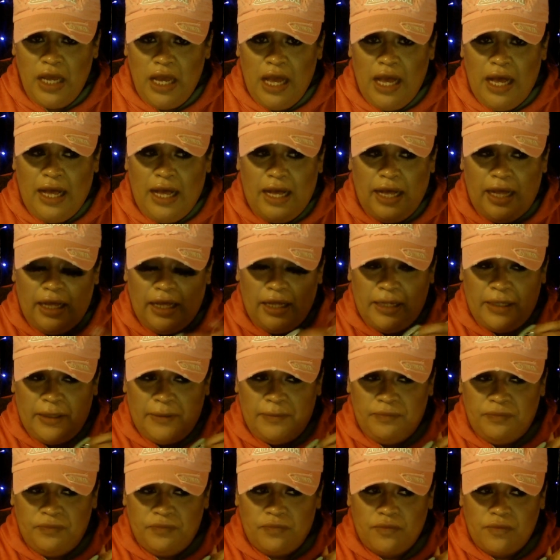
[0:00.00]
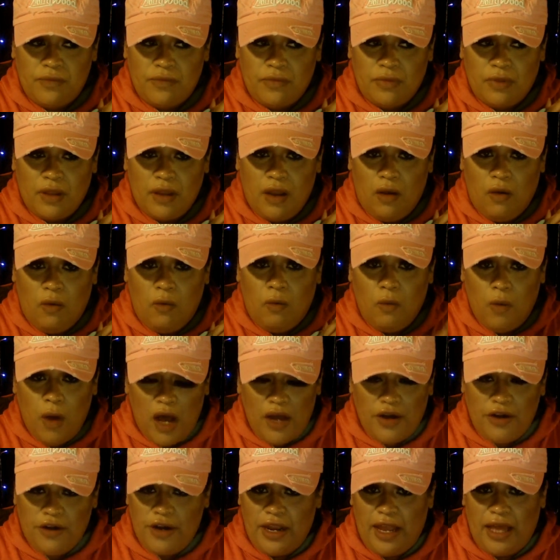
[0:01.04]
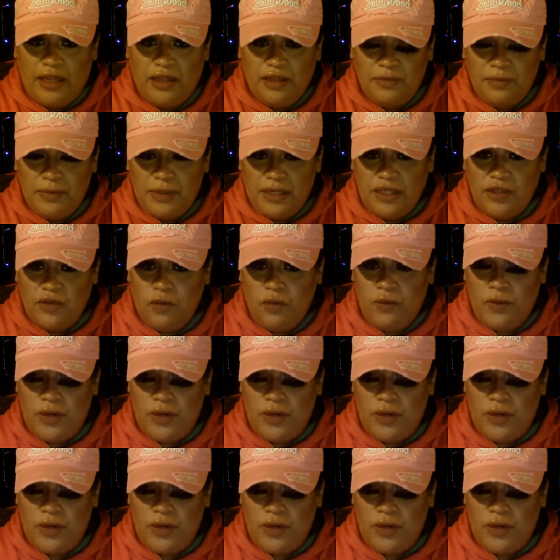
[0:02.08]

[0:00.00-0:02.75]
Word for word: um, water element,